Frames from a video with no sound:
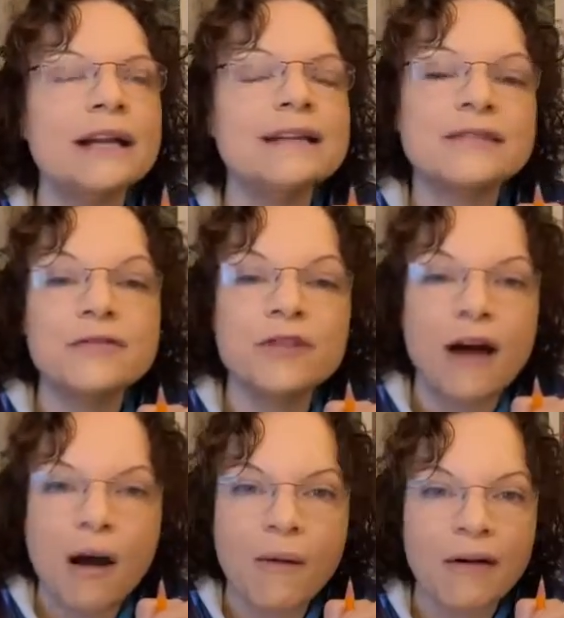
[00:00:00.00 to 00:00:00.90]
that comes
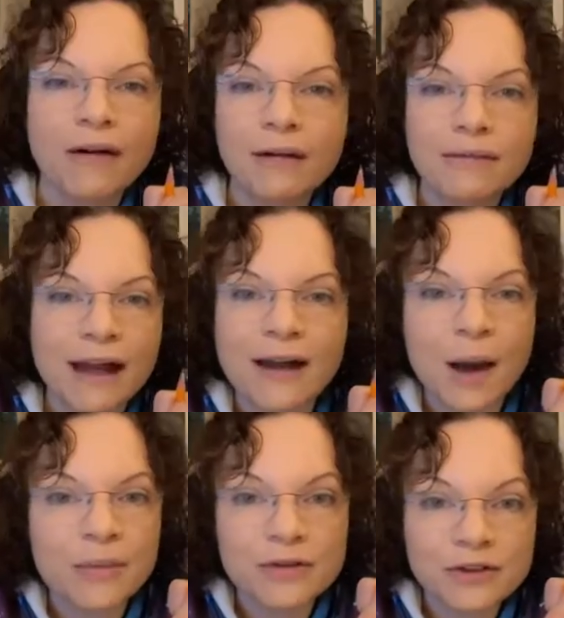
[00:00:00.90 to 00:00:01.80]
to you as
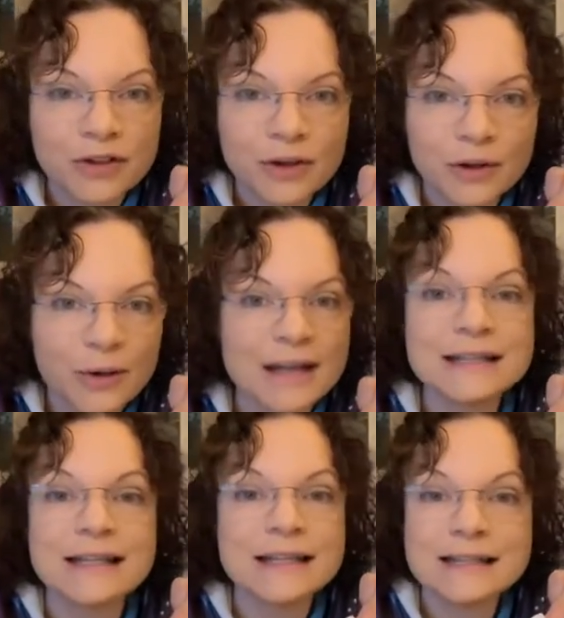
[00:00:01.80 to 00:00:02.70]
easiest to draw
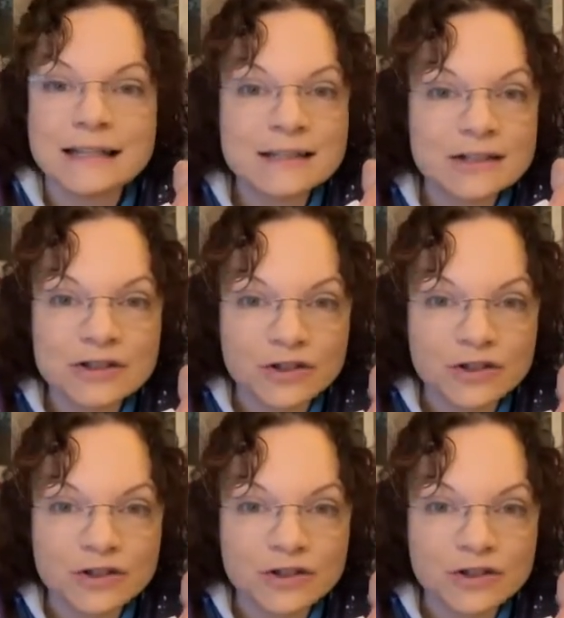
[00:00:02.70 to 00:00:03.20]
perhaps,